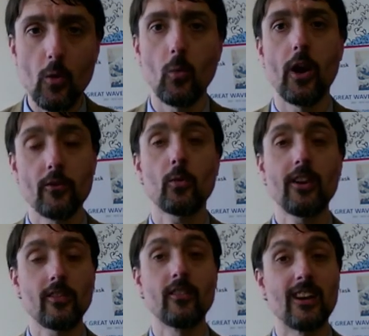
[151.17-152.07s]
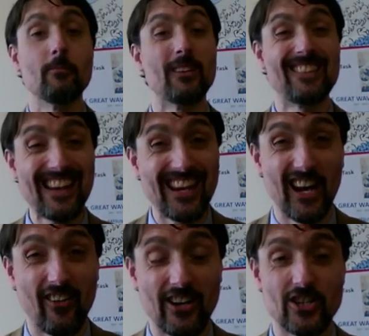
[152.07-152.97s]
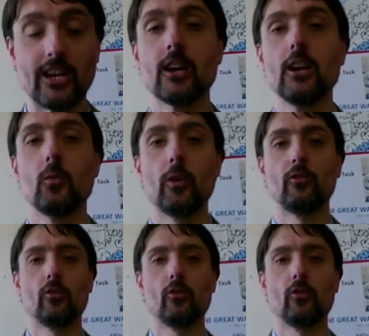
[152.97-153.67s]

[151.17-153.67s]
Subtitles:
in 2017 in particular actually, we saw